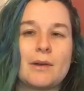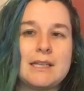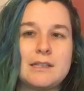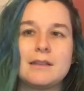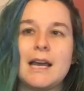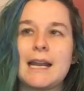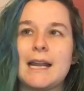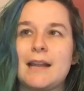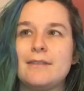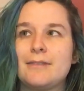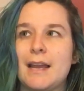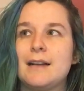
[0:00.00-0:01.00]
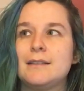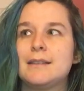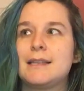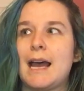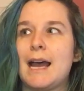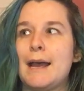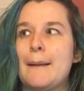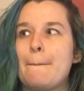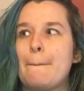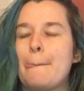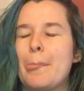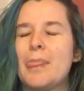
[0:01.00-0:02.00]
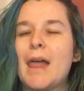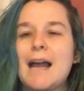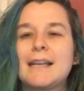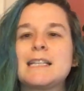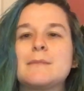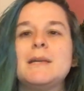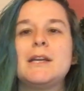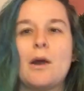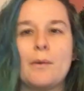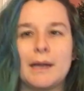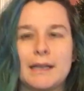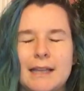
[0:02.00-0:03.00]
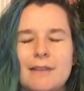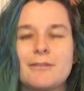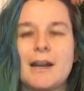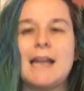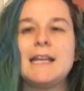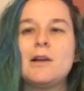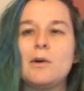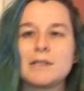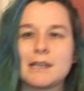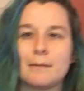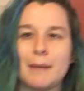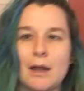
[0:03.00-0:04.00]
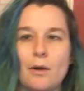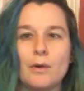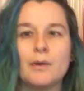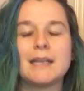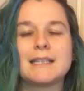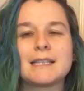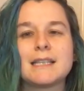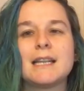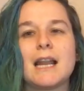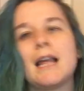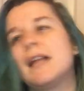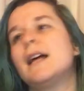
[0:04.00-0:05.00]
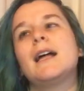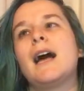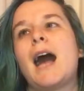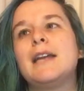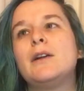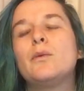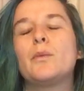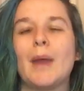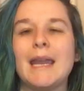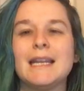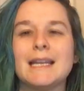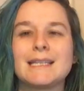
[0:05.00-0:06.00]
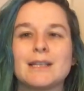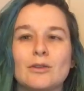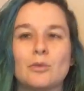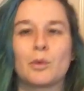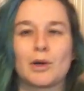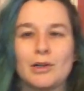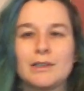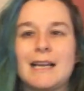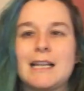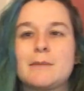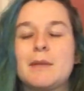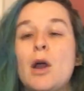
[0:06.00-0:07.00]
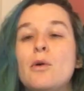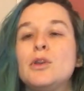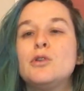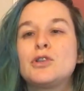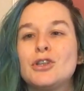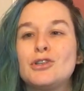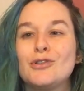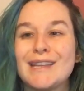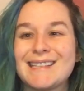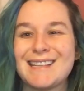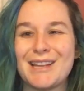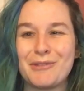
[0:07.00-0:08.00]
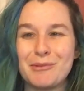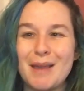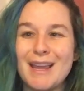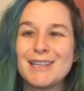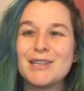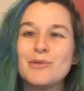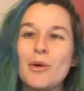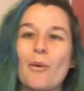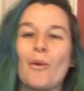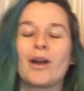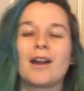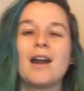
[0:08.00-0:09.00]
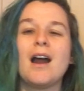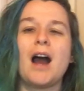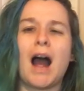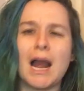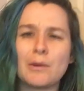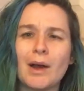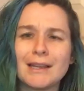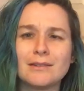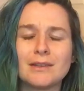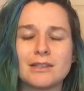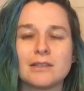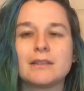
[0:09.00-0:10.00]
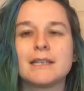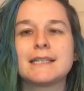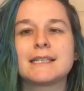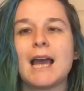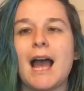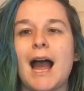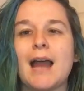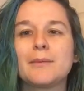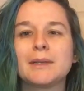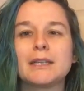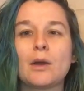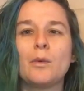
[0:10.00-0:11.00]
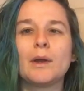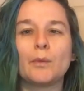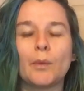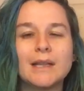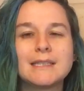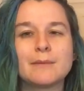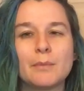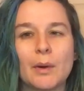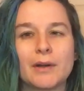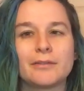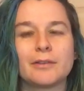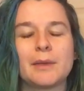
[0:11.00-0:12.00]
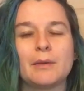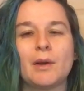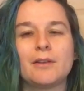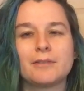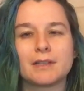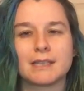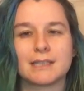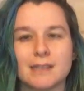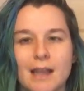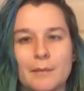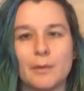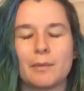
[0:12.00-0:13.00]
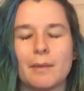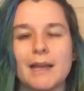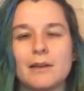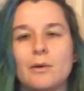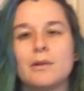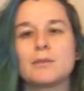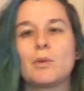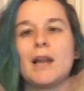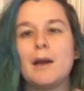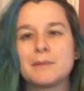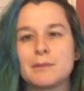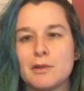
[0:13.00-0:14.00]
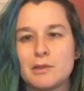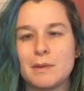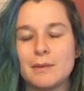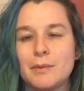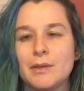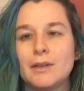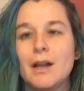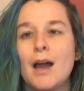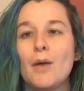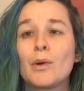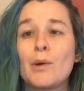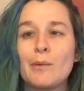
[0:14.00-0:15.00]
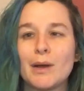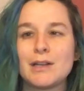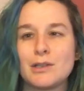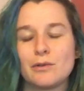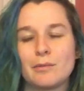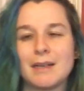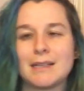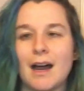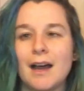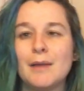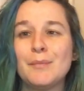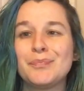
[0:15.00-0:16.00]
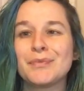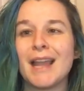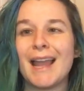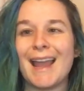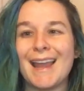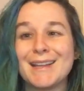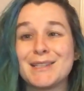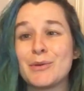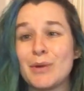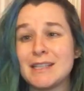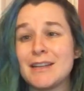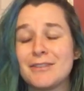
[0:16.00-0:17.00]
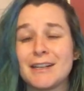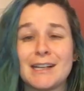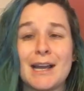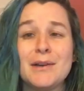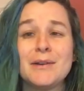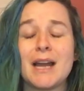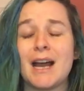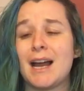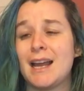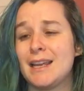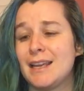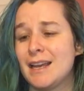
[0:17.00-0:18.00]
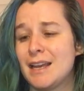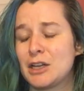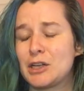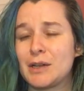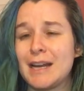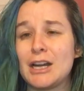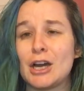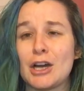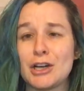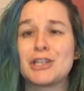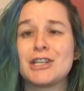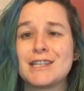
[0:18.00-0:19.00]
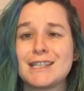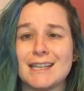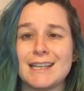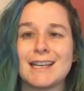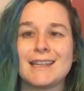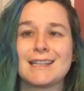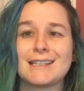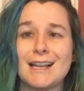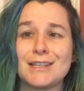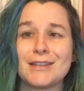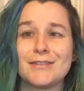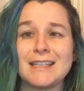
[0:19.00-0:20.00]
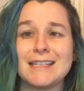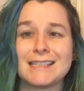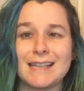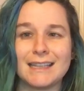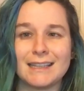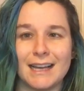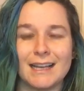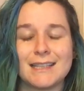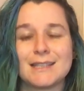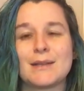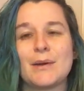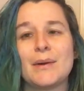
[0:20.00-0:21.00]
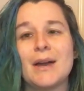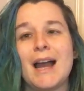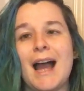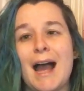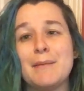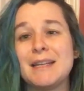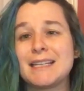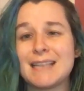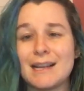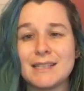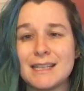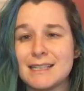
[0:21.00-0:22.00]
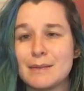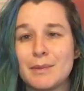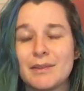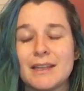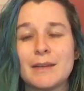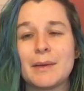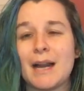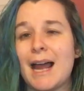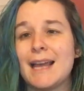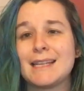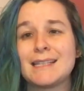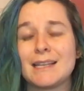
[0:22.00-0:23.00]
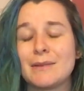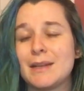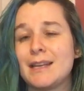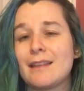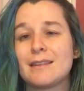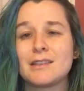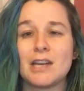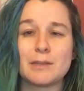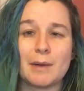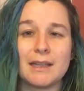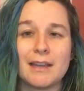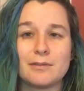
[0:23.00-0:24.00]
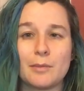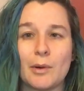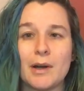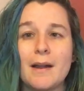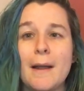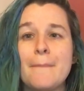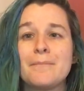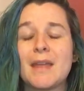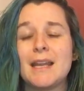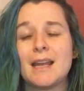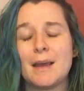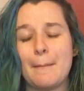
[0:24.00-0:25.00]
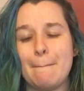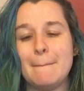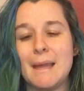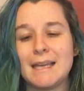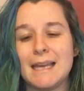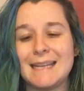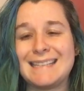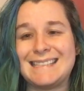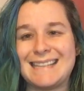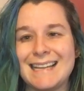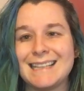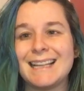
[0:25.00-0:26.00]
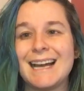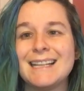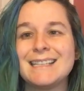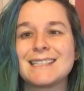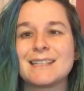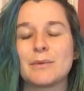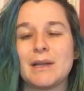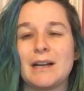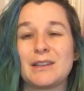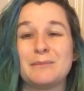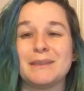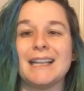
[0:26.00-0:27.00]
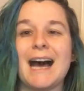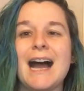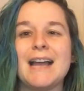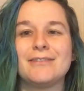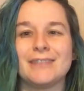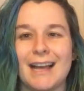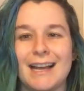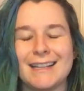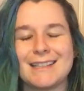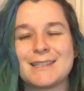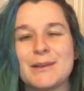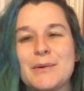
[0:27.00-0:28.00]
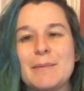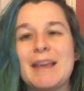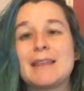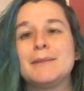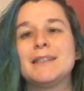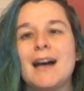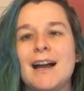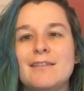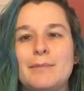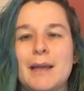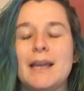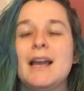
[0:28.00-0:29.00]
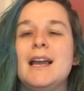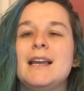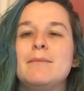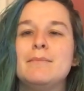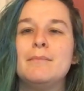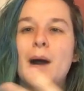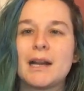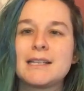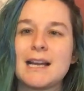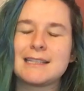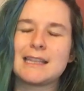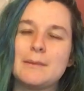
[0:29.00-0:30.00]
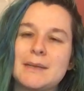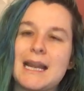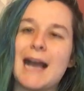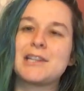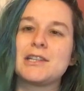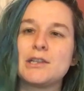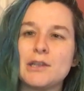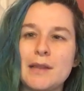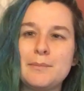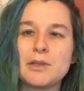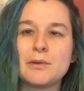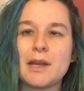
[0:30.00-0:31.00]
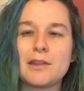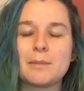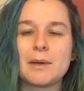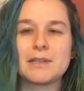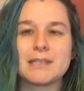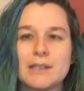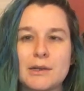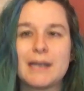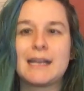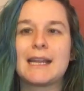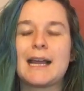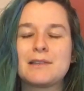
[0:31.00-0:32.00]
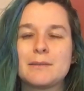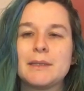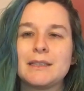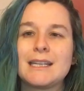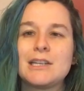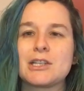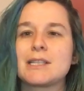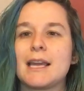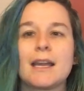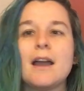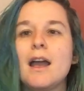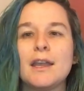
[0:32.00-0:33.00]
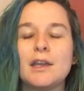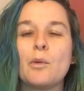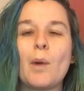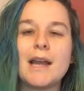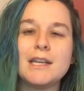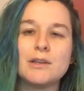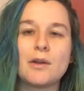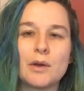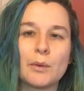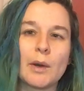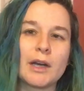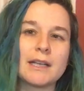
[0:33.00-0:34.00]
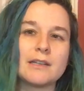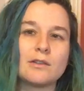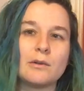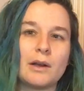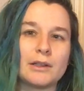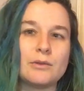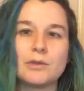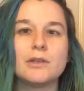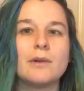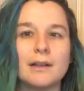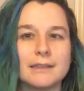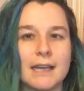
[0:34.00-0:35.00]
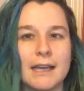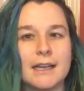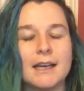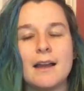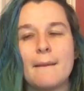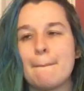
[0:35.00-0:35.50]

I do that, and I found that gets me going. That for any goals that are my own, it doesn't, I don't wait until the world tells me, oh, you should do this and then we'll pay you, or I want you to do this. I really go, what's important for me? What feels like it's alignment with my goals? What helps the most people? What do I want to do with my time? And so once I figure it out, I create urgency in the sense of these deadlines. So, I mean, it sounds like a simple thing, but I can tell you nothing's changed my life more than making deadlines. We call them live lines. So we make them alive by monetizing them, attaching to them to another person, creating accountability, just like, you know, why do you go to work and do all you do all day?